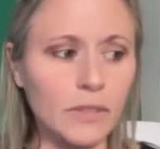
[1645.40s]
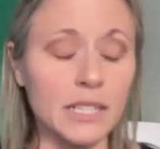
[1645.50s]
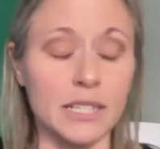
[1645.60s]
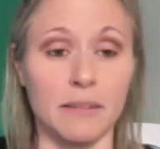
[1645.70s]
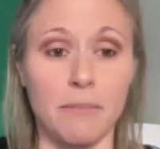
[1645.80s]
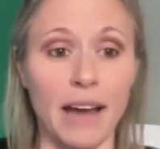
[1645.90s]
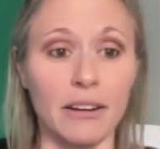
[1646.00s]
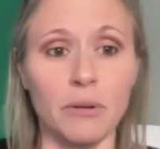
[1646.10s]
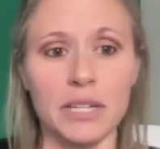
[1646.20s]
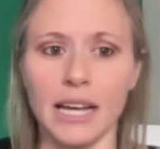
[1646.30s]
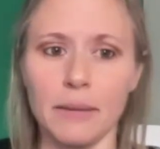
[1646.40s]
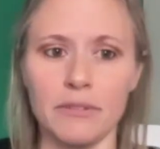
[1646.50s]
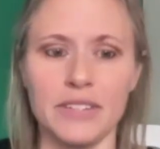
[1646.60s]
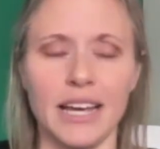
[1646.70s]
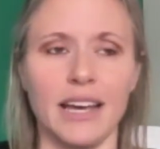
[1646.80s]
Does it matter what time
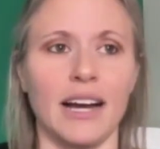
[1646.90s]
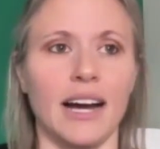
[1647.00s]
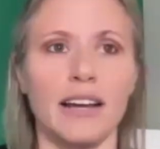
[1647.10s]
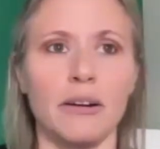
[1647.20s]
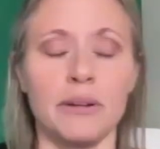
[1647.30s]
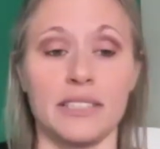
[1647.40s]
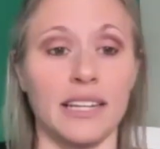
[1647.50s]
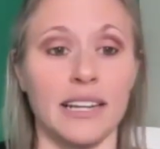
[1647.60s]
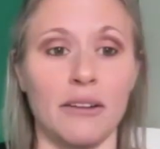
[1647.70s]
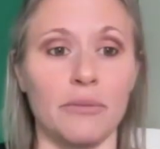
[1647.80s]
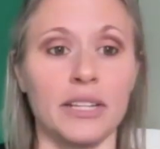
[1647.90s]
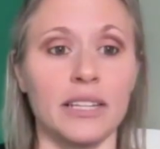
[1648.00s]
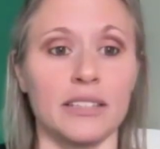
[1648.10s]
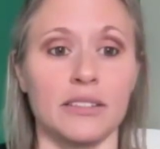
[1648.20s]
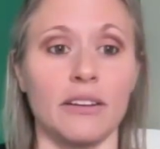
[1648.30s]
of day? I always say not
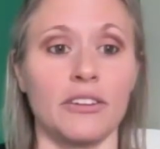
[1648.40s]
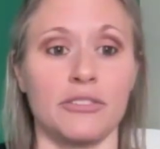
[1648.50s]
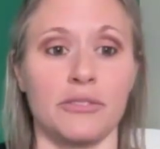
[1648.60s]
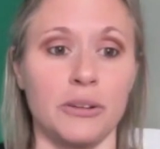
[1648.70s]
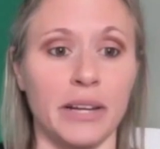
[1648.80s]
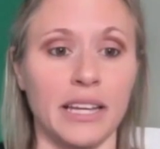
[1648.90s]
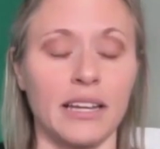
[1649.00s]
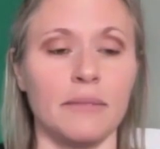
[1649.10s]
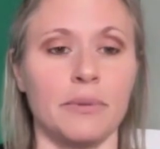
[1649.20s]
really, as long as you're doing it.